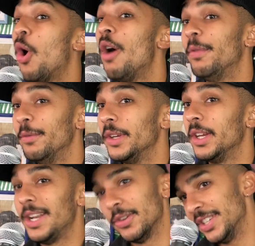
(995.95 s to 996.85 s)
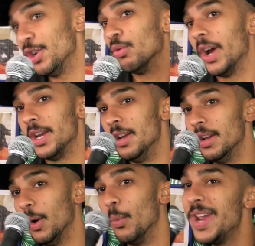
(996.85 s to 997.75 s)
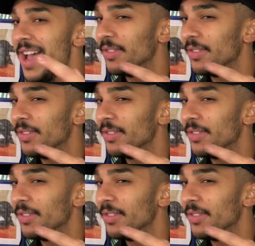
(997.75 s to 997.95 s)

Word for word: off of it. And I was like, you're right. We have